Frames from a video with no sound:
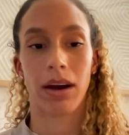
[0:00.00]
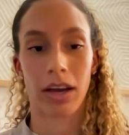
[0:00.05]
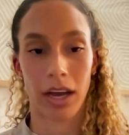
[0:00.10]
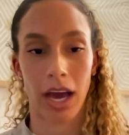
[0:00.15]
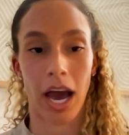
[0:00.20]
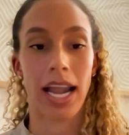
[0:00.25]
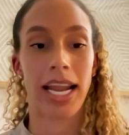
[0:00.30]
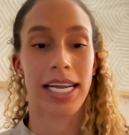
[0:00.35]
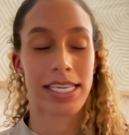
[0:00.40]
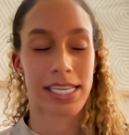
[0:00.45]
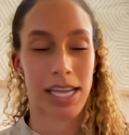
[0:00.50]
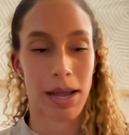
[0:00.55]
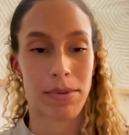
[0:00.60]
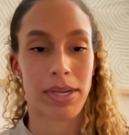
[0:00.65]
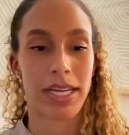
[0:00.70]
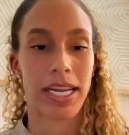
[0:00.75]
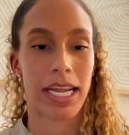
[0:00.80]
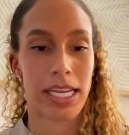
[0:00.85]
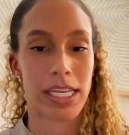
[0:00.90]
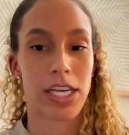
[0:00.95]
got
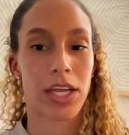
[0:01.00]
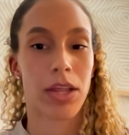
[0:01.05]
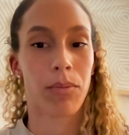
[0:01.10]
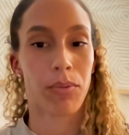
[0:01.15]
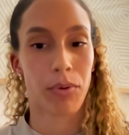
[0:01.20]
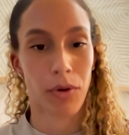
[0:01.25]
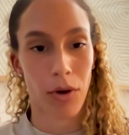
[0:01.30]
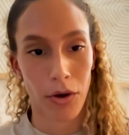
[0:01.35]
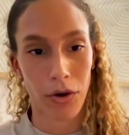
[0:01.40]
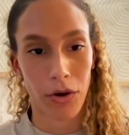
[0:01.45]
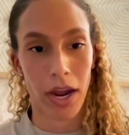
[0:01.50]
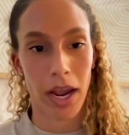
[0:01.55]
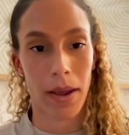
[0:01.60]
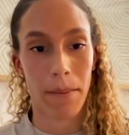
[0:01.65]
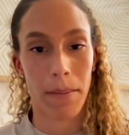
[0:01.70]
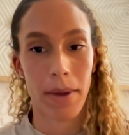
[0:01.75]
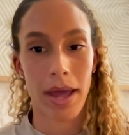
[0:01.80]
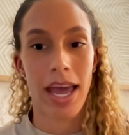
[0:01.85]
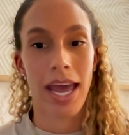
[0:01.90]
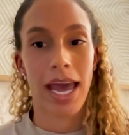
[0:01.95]
accepted into the
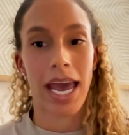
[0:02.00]
program,